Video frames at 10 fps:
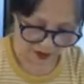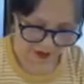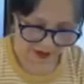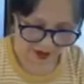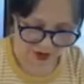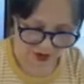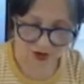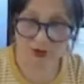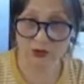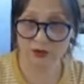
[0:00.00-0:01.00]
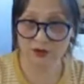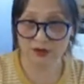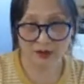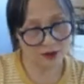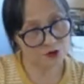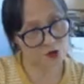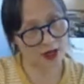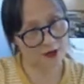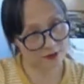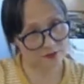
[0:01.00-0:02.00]
Okay, to do
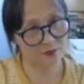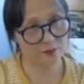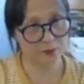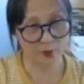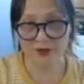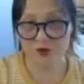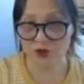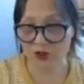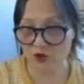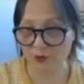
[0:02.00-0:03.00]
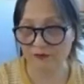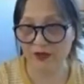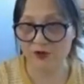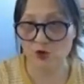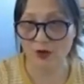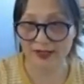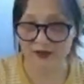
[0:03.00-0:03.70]
dry, brush need to be very dry.